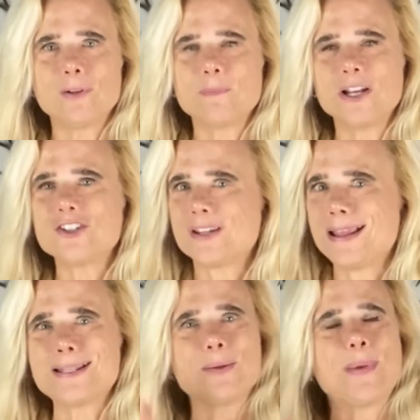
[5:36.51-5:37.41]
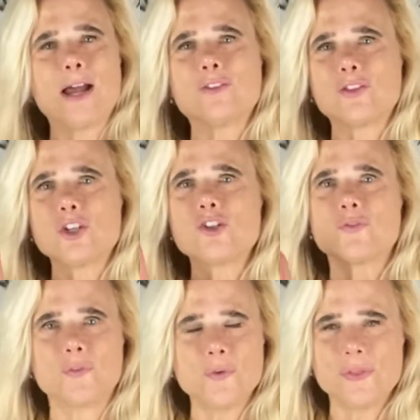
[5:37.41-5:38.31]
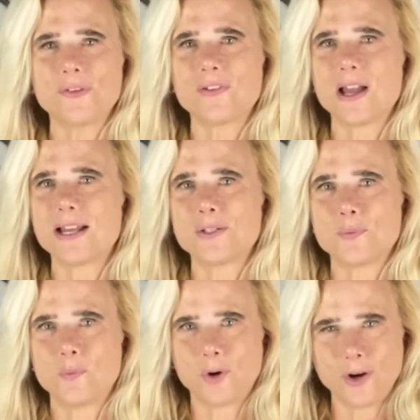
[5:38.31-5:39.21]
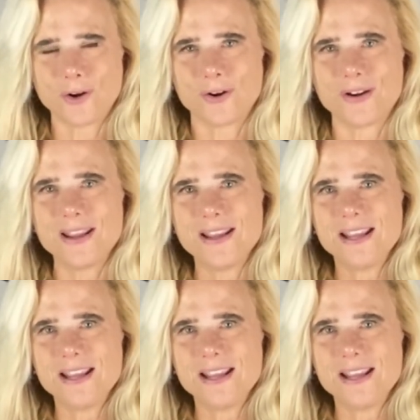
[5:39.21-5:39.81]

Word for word: much less about the truth of God's word.